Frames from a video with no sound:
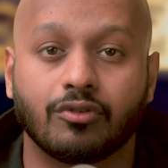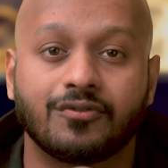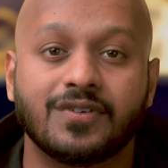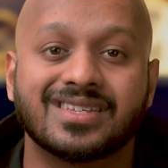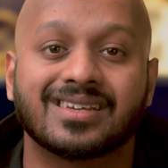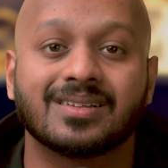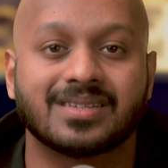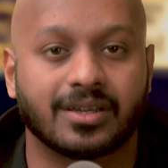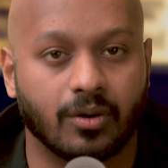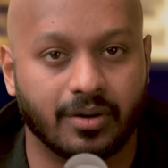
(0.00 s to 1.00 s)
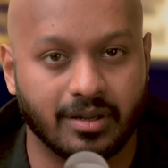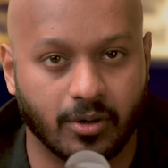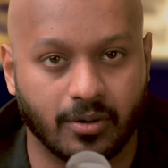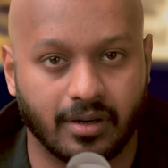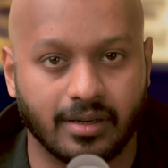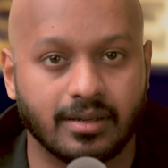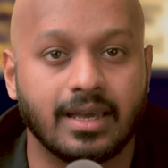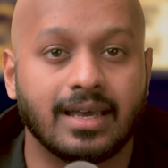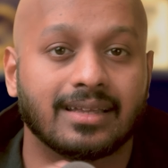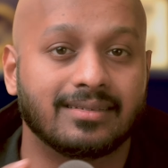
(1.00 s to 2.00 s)
physical security monitoring.
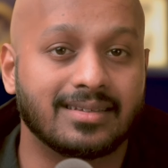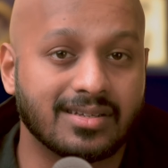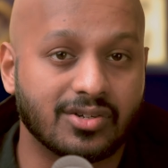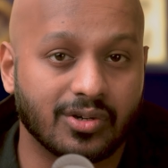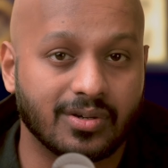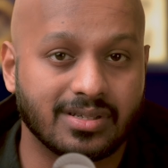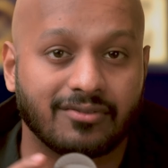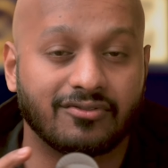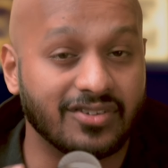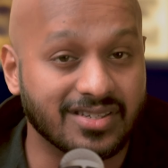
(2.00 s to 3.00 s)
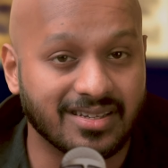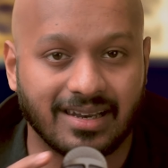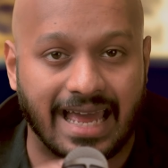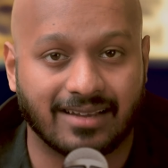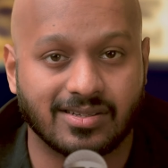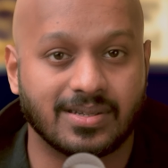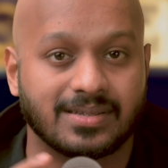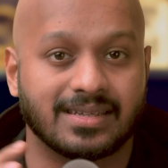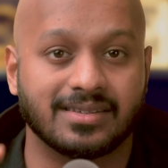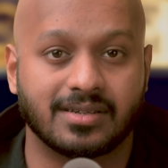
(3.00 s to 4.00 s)
This ensures that physical access to
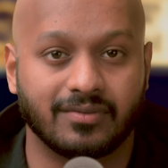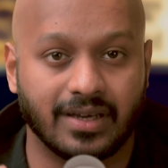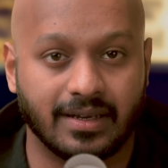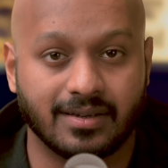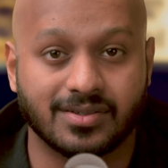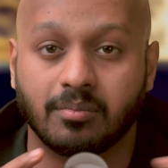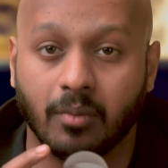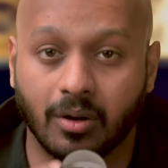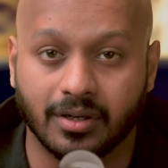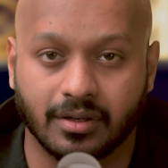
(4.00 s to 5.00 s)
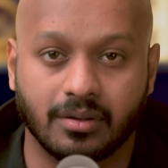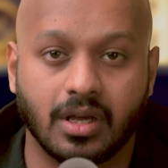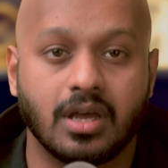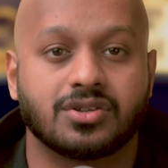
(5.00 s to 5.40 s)
sensitive areas are monitored